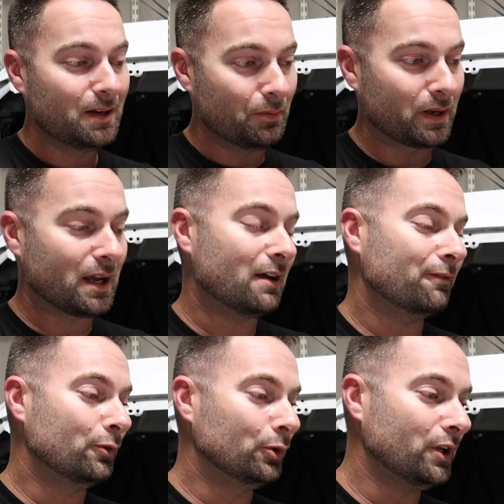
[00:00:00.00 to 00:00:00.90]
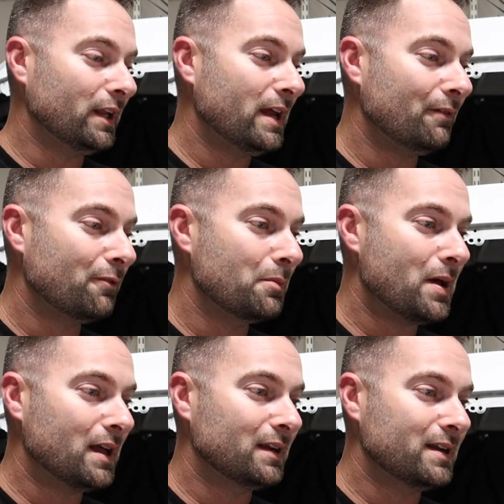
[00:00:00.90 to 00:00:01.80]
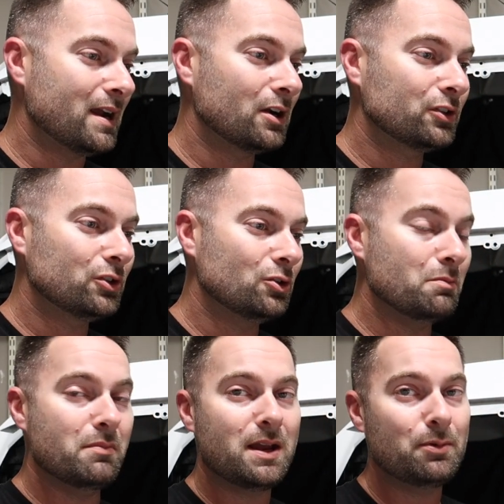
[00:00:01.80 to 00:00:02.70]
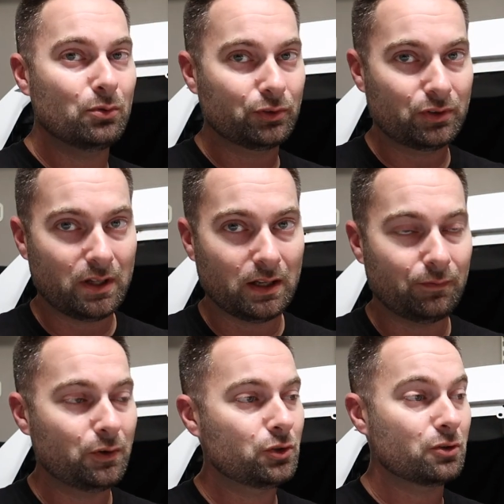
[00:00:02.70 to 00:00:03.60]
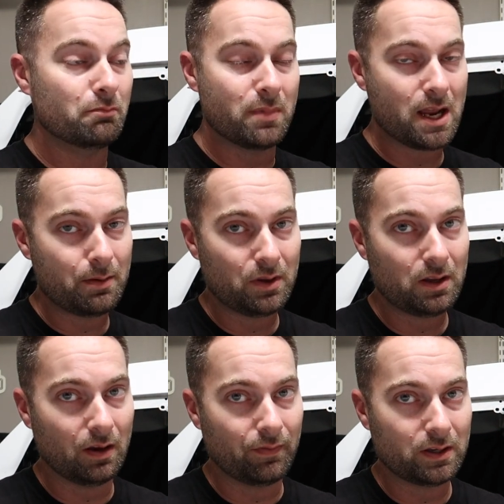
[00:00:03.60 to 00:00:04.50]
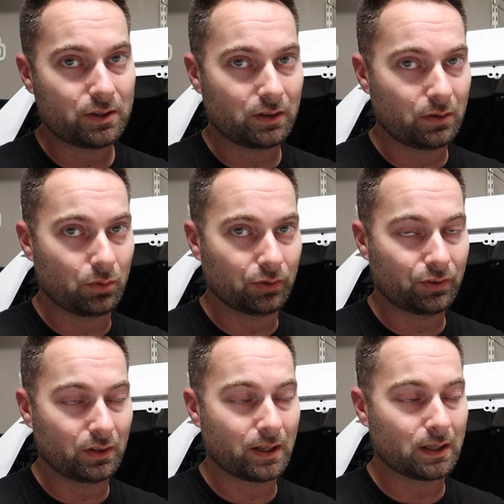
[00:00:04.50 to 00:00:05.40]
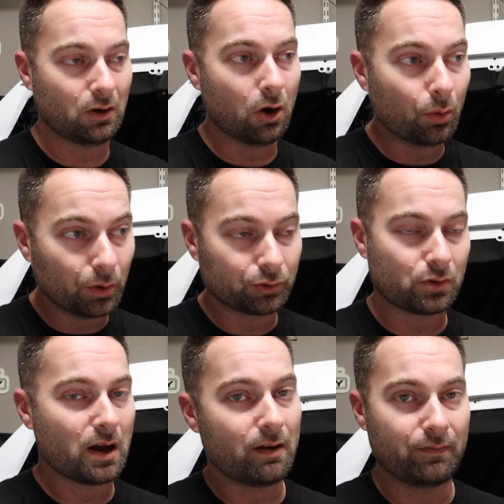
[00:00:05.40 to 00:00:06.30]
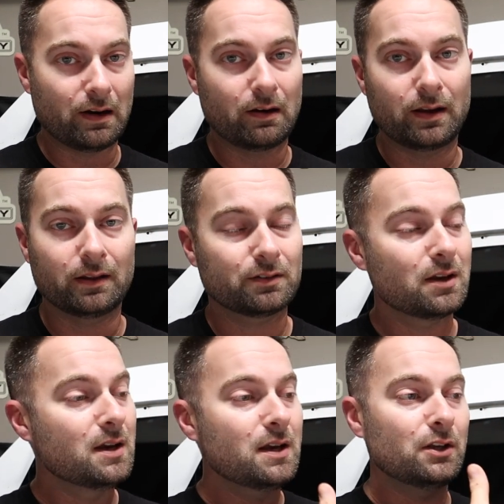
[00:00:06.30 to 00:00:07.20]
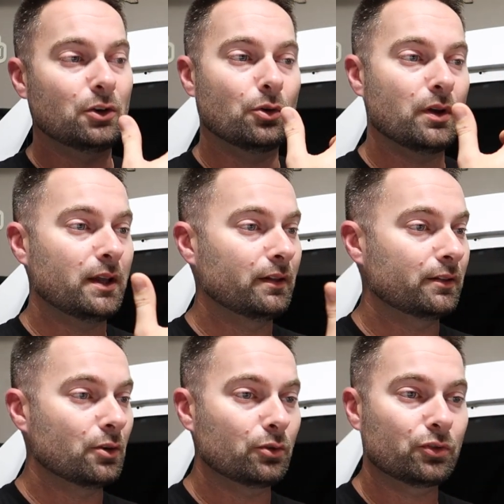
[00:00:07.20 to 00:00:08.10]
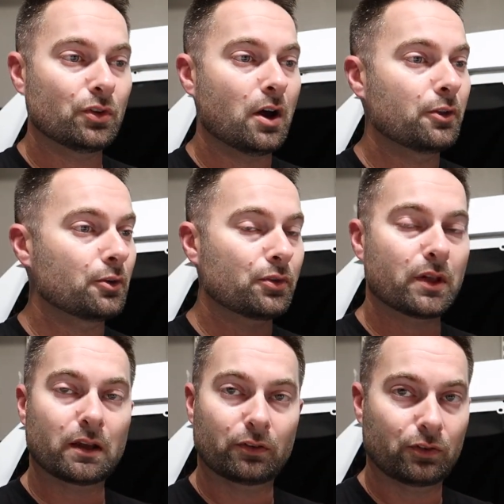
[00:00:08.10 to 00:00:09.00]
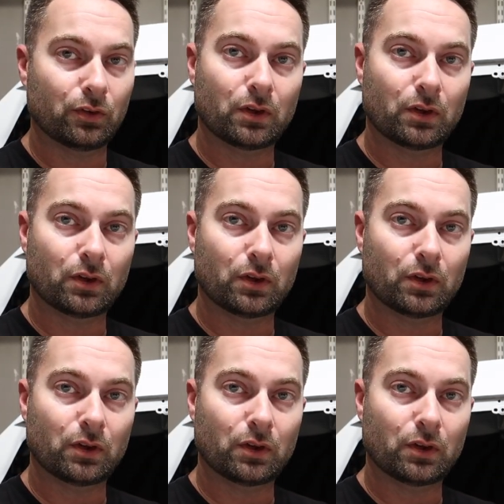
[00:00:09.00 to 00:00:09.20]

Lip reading: We got fooled on that for about a day or two. Maybe we'll see that in the future. Maybe eventually we'll see like an all-wheel drive variant, you know, and those other things to